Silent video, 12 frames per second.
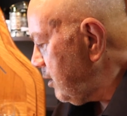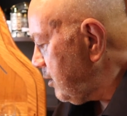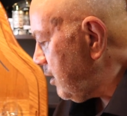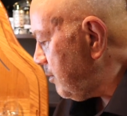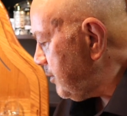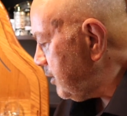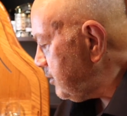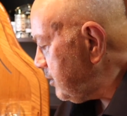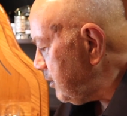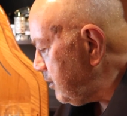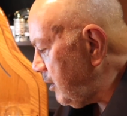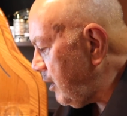
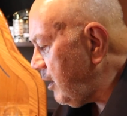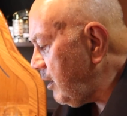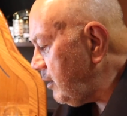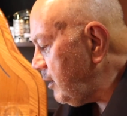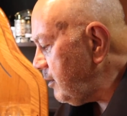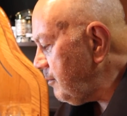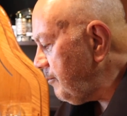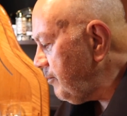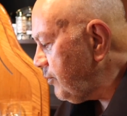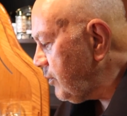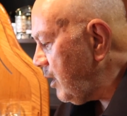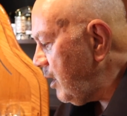commented Helen.
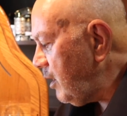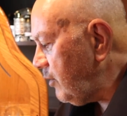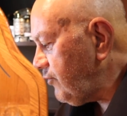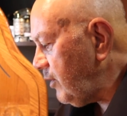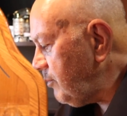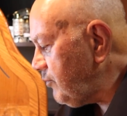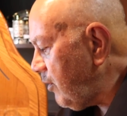It seems